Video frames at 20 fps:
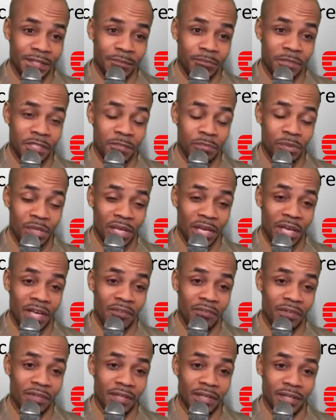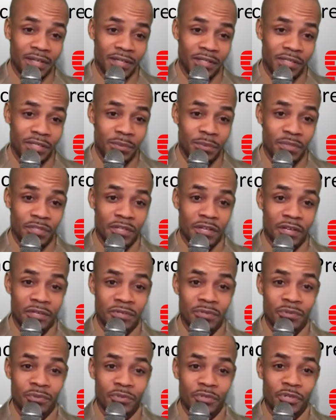Misbehaving. She was
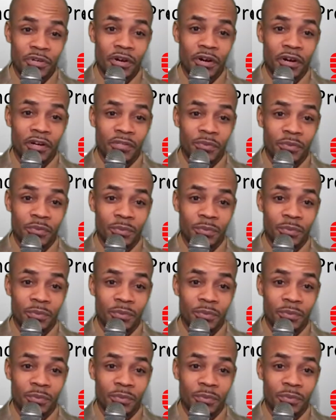also charged